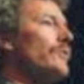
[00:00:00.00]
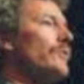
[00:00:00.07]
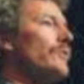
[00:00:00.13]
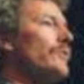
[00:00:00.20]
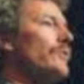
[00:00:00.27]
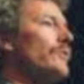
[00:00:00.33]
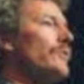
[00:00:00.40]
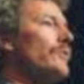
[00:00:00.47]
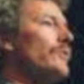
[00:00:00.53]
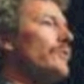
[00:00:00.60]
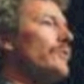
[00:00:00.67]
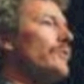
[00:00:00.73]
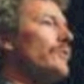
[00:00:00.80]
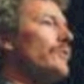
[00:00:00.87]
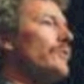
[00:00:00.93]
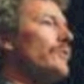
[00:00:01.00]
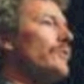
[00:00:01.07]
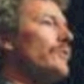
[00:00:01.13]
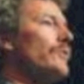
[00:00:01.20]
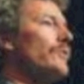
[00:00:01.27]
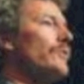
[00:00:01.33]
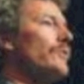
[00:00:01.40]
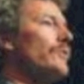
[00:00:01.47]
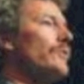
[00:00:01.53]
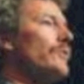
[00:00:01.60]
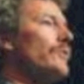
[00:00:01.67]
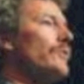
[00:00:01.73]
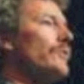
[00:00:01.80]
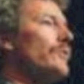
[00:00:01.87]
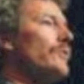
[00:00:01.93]

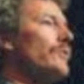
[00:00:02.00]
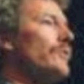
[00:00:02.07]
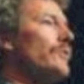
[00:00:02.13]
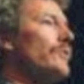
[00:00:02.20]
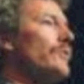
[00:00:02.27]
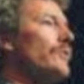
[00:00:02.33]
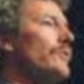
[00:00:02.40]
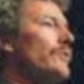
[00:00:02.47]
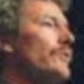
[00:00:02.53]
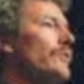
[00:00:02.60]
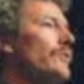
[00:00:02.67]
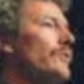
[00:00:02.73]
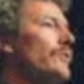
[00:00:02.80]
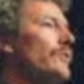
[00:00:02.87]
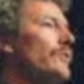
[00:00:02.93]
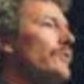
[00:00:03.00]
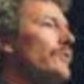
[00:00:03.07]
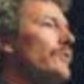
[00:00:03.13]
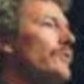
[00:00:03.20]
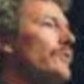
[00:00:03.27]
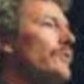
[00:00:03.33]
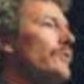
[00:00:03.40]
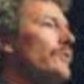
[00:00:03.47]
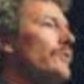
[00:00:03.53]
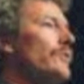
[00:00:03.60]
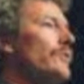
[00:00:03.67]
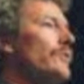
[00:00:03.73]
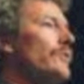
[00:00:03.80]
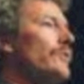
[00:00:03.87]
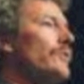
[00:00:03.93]

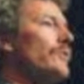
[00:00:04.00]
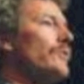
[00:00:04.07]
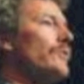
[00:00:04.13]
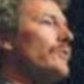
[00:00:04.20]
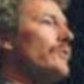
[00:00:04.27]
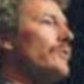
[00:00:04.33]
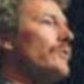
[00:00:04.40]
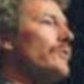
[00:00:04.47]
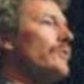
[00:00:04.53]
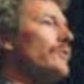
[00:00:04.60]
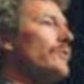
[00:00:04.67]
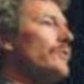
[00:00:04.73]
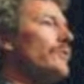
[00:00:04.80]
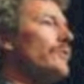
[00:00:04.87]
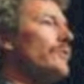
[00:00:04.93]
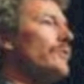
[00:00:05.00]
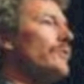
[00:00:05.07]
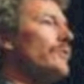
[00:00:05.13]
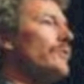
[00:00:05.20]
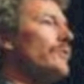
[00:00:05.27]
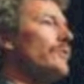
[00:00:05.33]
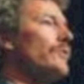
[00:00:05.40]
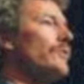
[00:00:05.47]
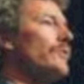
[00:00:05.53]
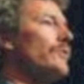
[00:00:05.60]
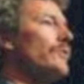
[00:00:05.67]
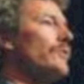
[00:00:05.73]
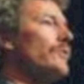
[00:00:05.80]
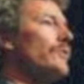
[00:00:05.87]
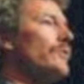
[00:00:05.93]

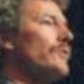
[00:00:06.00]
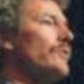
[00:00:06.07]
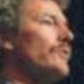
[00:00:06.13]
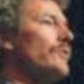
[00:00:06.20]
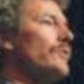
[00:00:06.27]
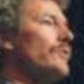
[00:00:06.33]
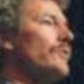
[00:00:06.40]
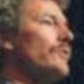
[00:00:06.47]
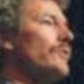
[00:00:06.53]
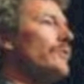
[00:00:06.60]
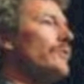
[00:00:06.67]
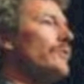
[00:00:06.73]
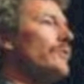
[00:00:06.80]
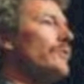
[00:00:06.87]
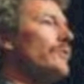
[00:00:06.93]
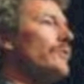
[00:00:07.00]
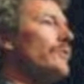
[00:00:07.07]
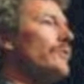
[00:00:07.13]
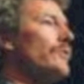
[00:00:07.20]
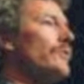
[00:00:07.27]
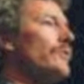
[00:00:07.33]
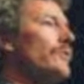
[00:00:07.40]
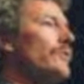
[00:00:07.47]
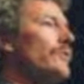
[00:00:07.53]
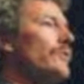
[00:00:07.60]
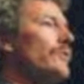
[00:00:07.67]
Nothing is said.